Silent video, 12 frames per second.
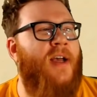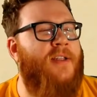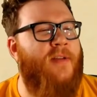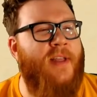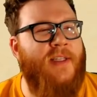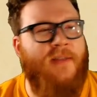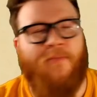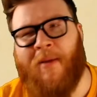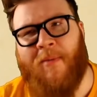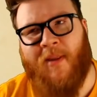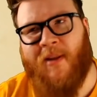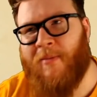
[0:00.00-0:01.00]
So this
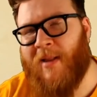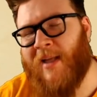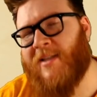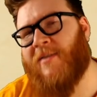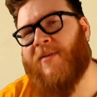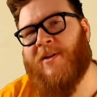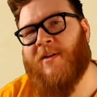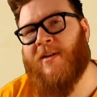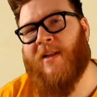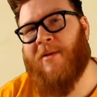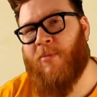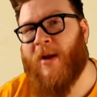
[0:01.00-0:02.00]
might be a little bit less efficient than
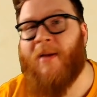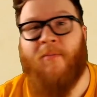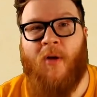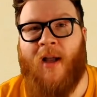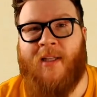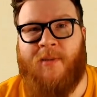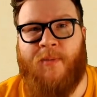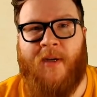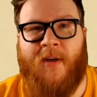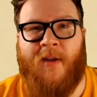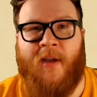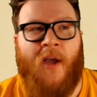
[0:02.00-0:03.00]
like Brann
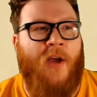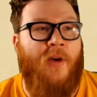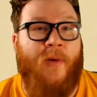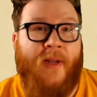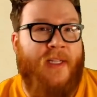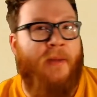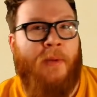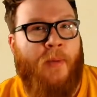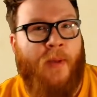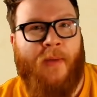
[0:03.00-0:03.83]
Bronzebeard, who anytime you play